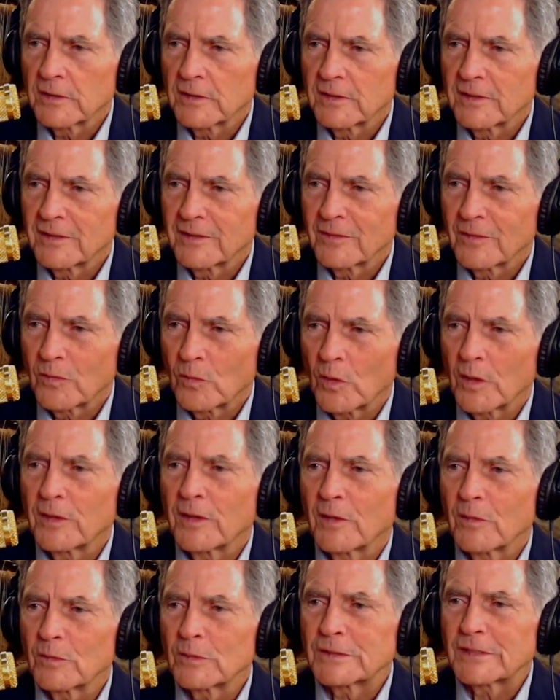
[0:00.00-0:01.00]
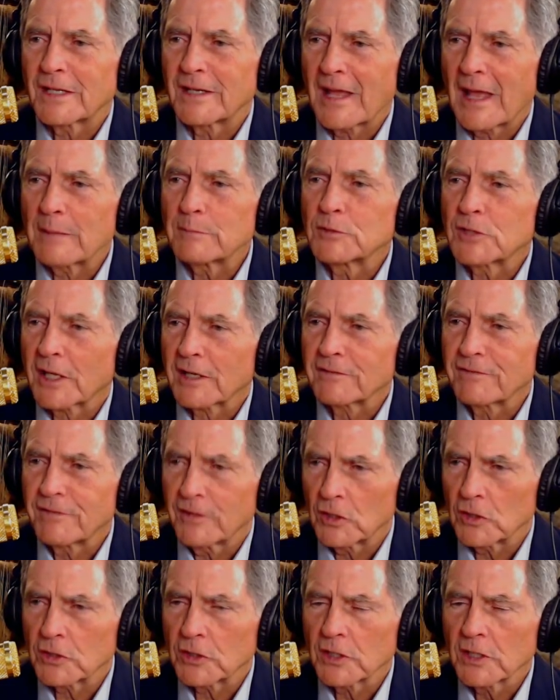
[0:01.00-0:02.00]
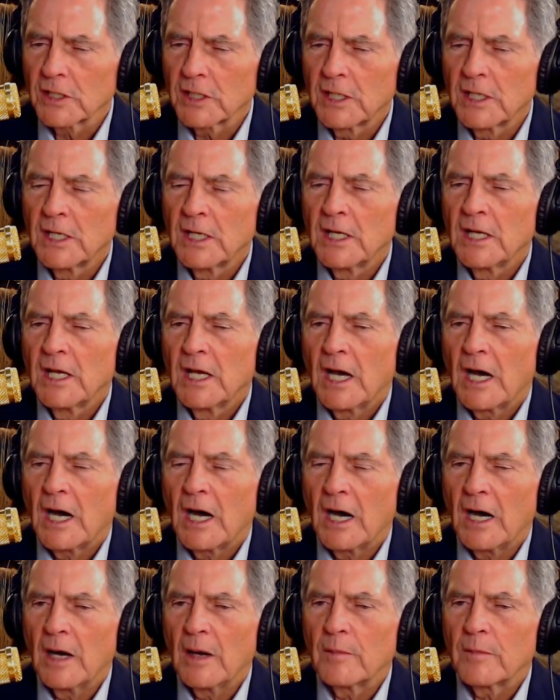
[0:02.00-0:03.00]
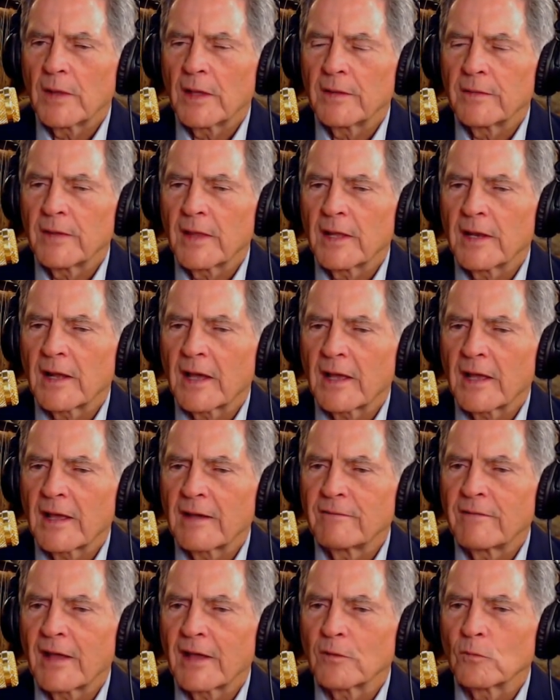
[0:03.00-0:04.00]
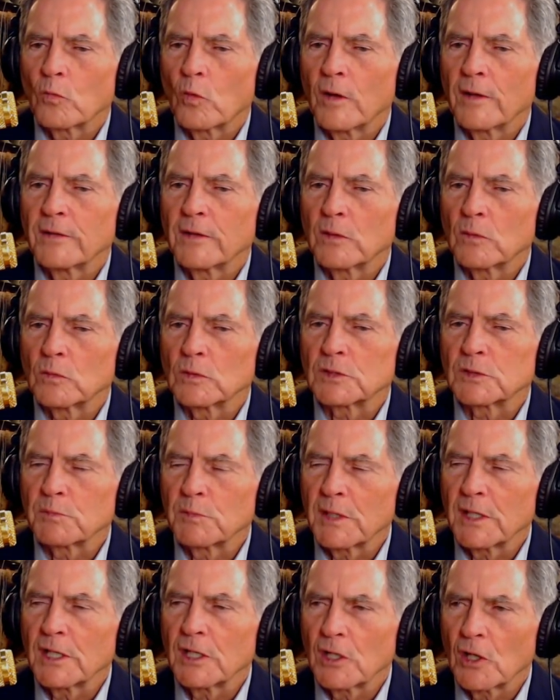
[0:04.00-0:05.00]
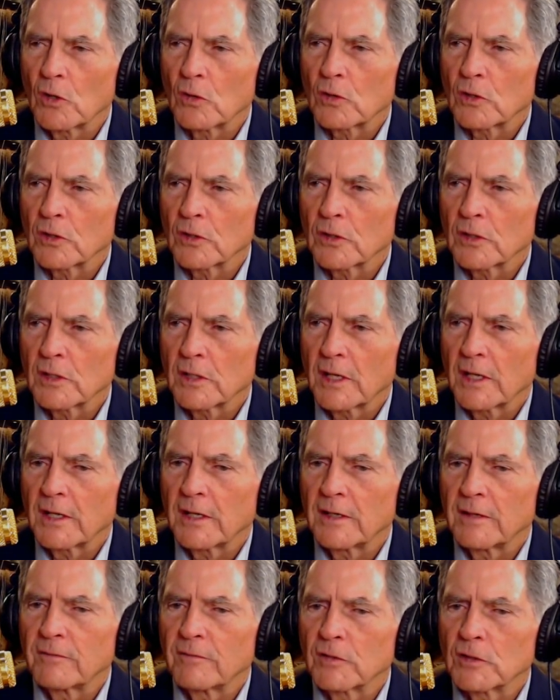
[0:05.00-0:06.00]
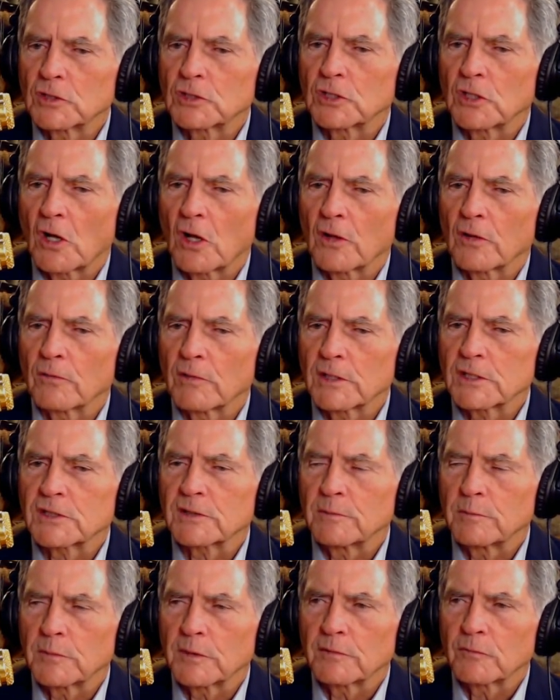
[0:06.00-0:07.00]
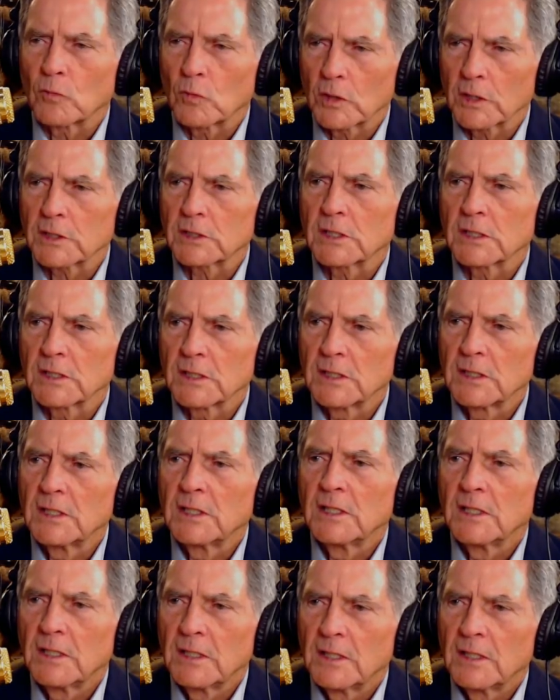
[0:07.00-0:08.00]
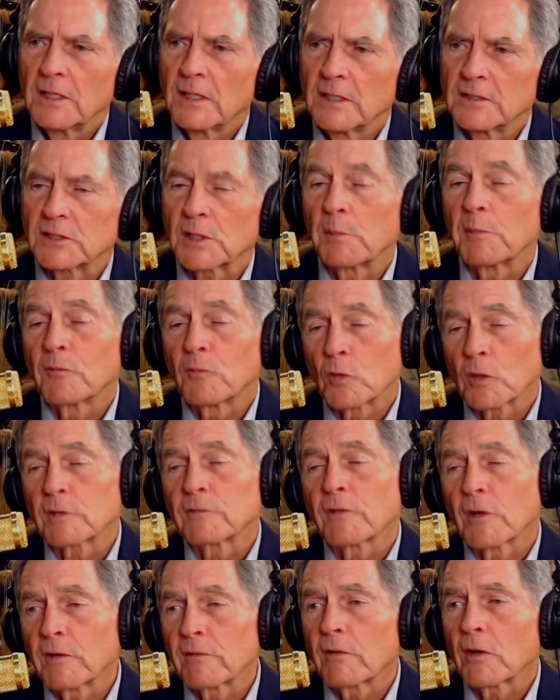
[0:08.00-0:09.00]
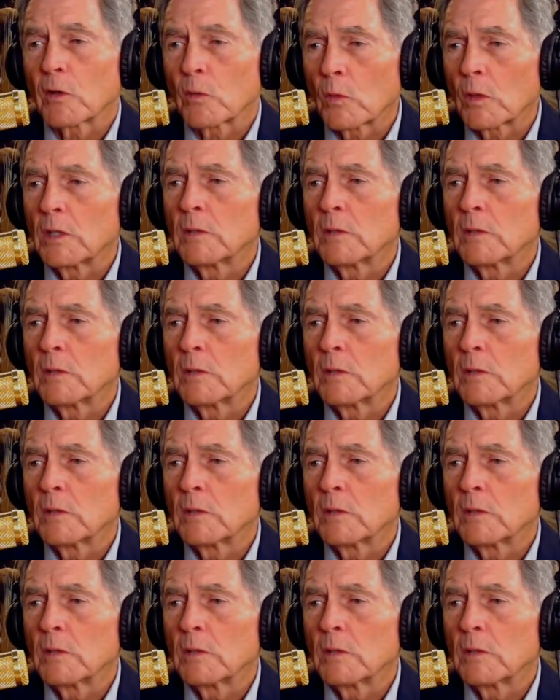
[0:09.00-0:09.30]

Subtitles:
one that was an abject failure, and then I have had one that was mediocre, and virtually all the rest of them have worked. Some have worked very, very well.